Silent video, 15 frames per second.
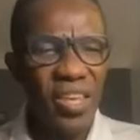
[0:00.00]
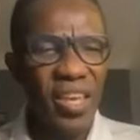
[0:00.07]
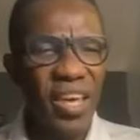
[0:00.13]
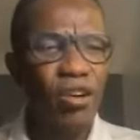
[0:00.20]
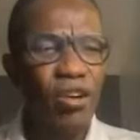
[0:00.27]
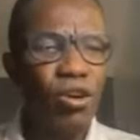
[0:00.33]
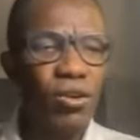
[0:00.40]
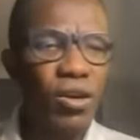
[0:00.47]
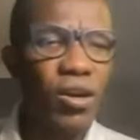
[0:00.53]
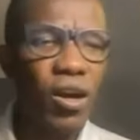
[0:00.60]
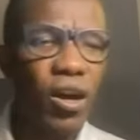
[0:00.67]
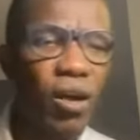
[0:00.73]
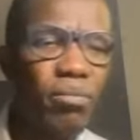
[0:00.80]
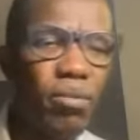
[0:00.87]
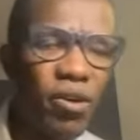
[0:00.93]

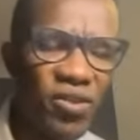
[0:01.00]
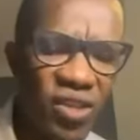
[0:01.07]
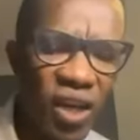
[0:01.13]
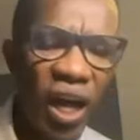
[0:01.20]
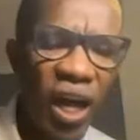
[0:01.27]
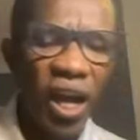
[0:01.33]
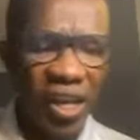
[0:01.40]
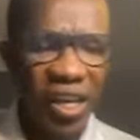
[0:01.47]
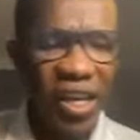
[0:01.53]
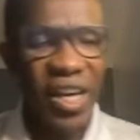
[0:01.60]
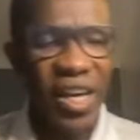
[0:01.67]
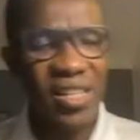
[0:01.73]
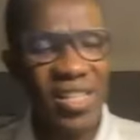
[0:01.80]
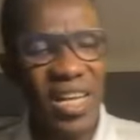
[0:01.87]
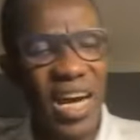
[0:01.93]
Yekorodogobosa,
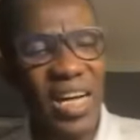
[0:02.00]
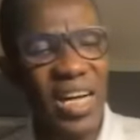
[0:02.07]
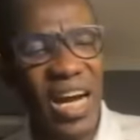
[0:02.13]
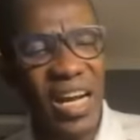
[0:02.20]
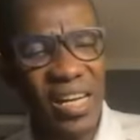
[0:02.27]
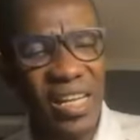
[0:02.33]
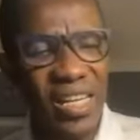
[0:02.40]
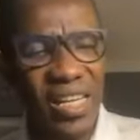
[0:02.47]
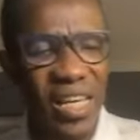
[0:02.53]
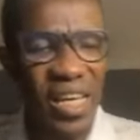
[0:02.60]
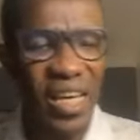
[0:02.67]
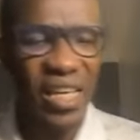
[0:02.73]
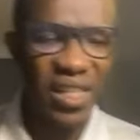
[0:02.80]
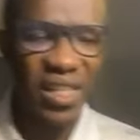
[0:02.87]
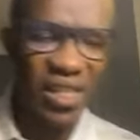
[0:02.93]
Ikatanka ride
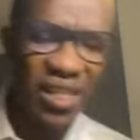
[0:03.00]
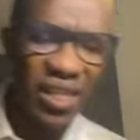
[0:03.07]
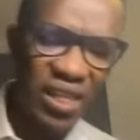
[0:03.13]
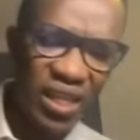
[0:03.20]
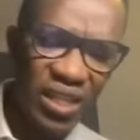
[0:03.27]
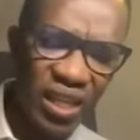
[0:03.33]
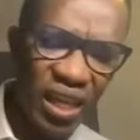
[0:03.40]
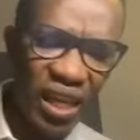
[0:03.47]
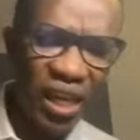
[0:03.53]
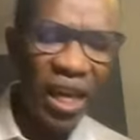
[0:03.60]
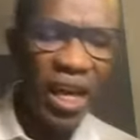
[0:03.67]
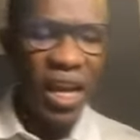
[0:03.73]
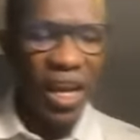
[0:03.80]
gese te